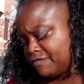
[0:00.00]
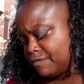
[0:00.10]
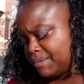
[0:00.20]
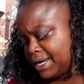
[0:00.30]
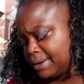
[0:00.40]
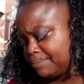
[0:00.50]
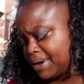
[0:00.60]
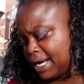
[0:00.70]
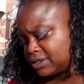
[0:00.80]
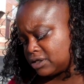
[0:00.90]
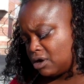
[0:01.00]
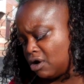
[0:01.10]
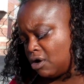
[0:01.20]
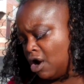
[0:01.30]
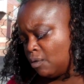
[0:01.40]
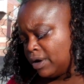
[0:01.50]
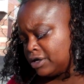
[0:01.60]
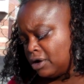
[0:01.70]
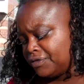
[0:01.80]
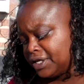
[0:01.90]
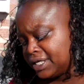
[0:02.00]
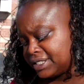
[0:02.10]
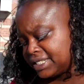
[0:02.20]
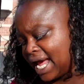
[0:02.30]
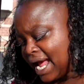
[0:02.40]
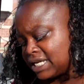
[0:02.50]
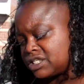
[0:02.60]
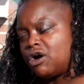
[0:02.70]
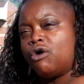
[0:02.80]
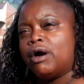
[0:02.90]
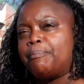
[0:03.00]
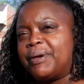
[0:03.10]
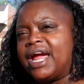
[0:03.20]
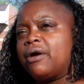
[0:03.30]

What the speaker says: never make it back to home. We know the attacks on